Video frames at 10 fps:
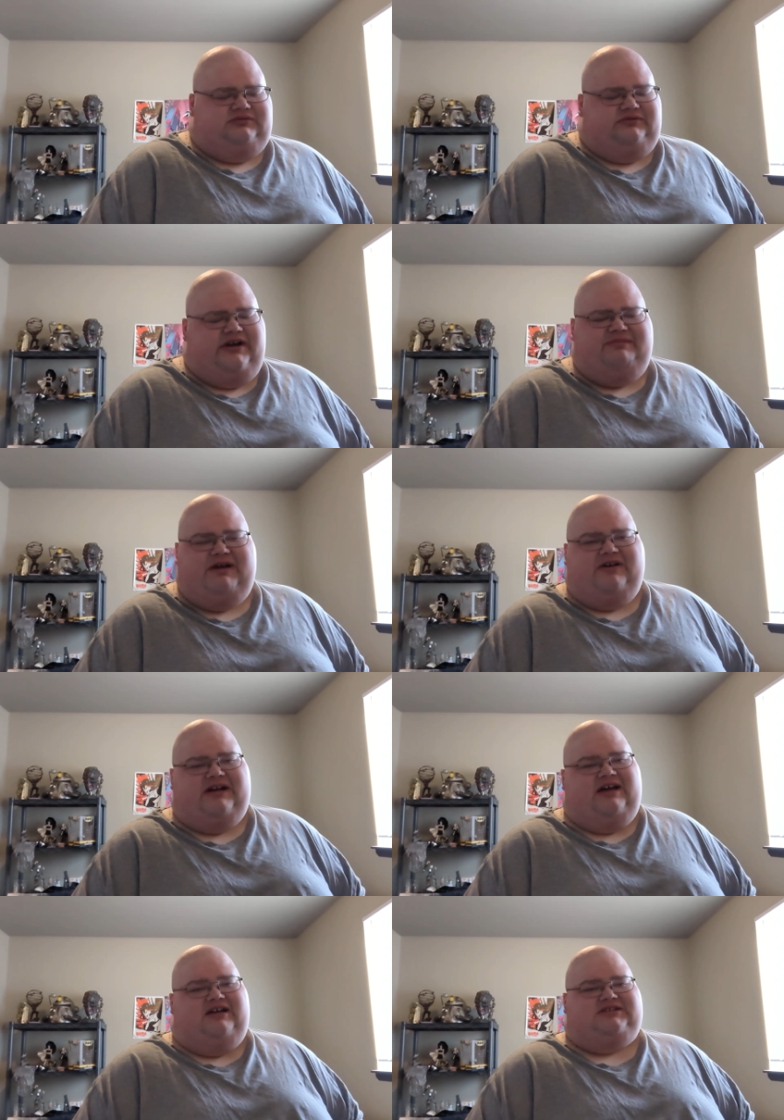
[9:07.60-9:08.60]
Red
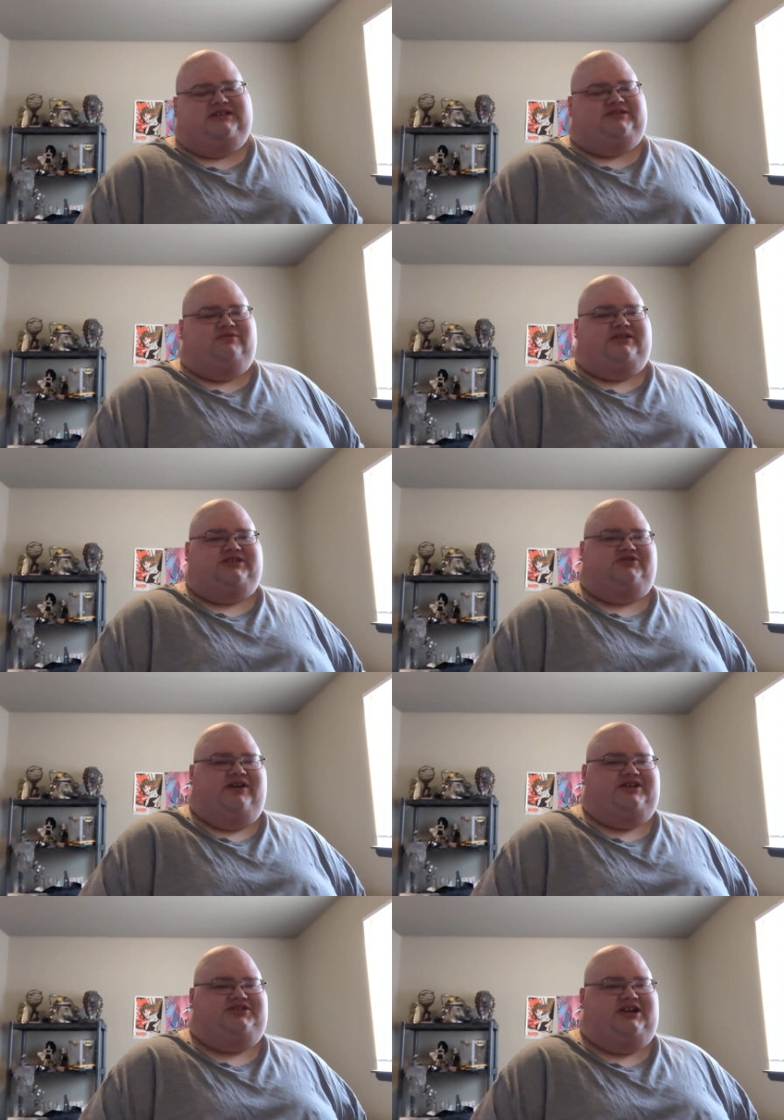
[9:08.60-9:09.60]
Baron also has a really
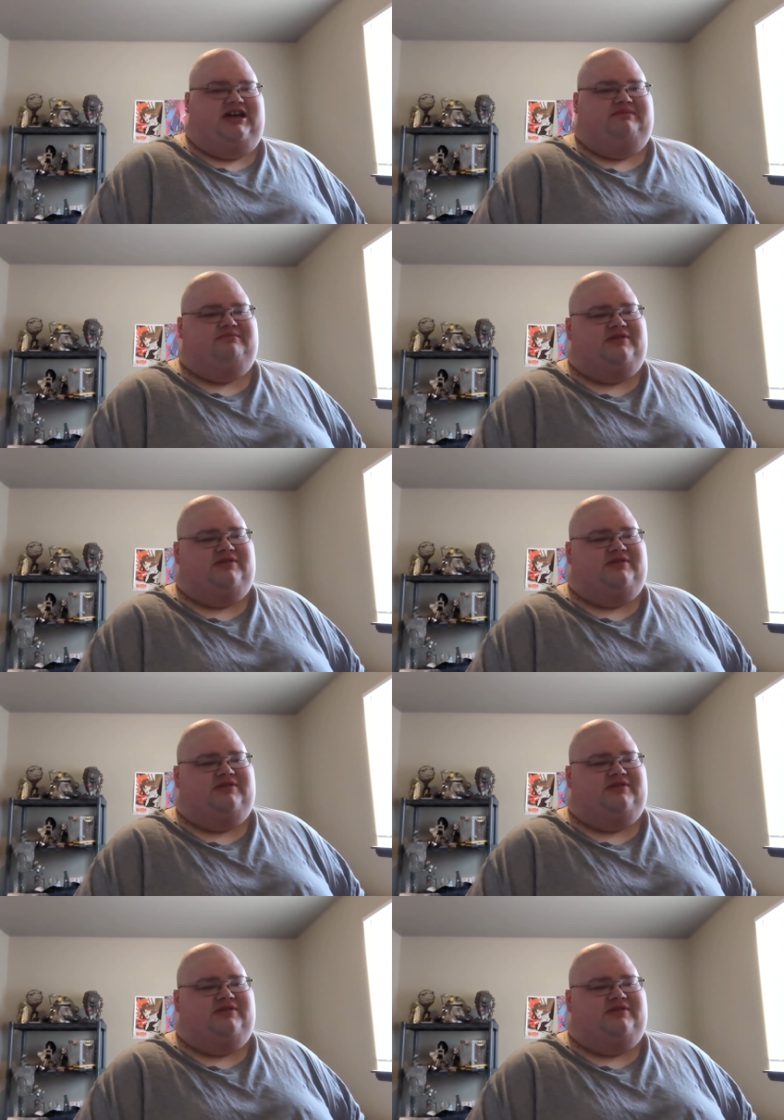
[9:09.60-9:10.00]
strange name,